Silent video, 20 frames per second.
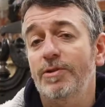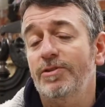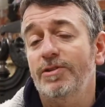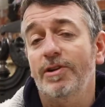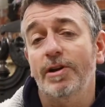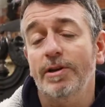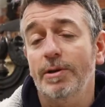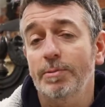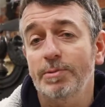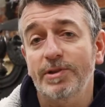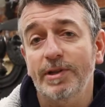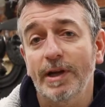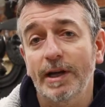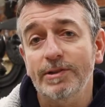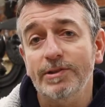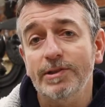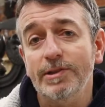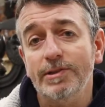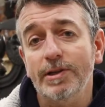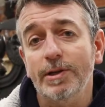
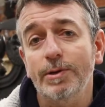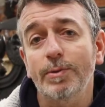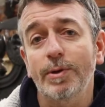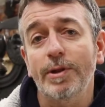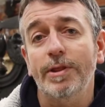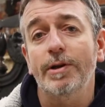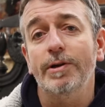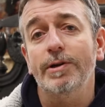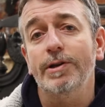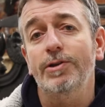circumstances out with our